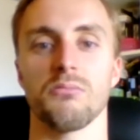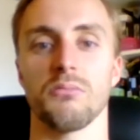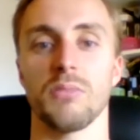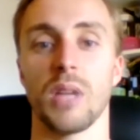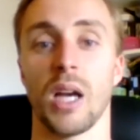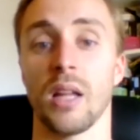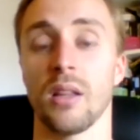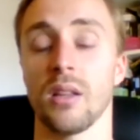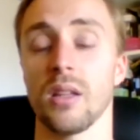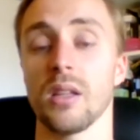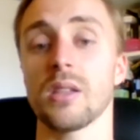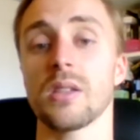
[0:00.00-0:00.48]

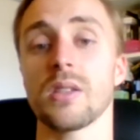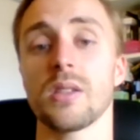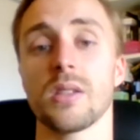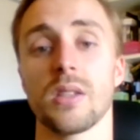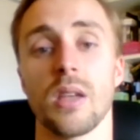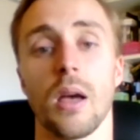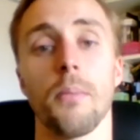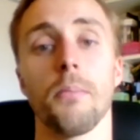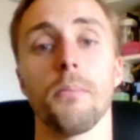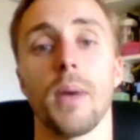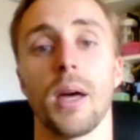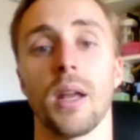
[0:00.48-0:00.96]
at least
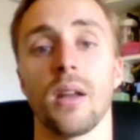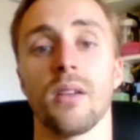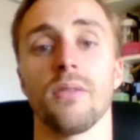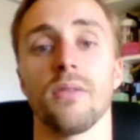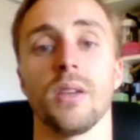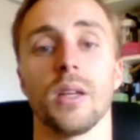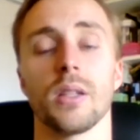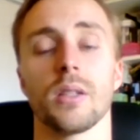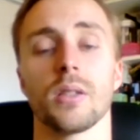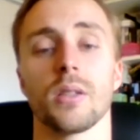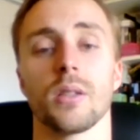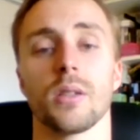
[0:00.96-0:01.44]
some
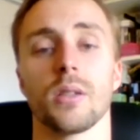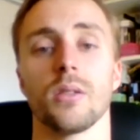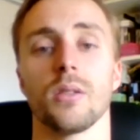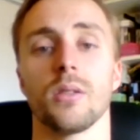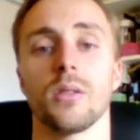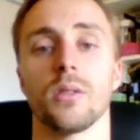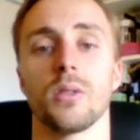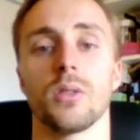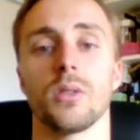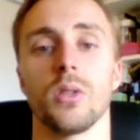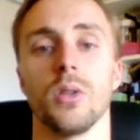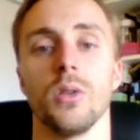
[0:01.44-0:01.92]
benefit
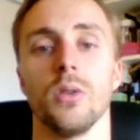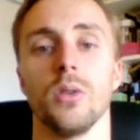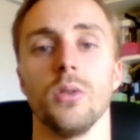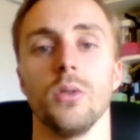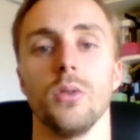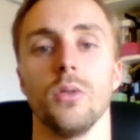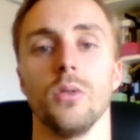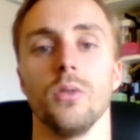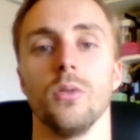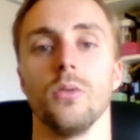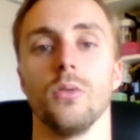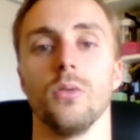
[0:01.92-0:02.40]

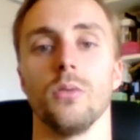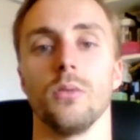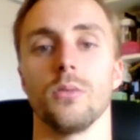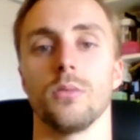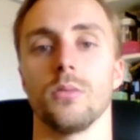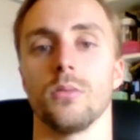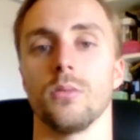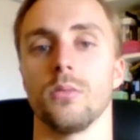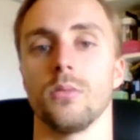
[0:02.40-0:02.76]
to